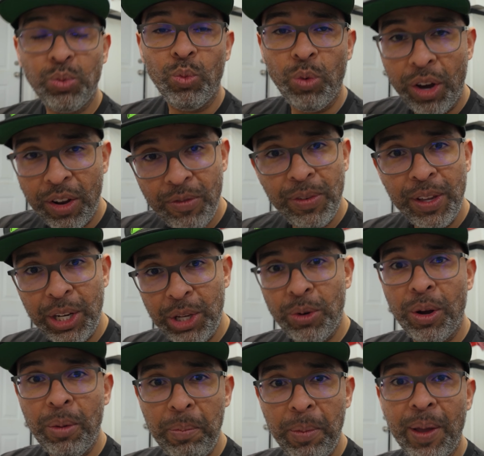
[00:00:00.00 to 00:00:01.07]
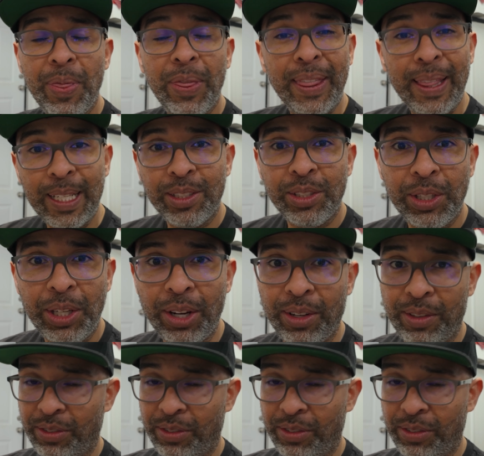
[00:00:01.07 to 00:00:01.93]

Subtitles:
1 video a month this year.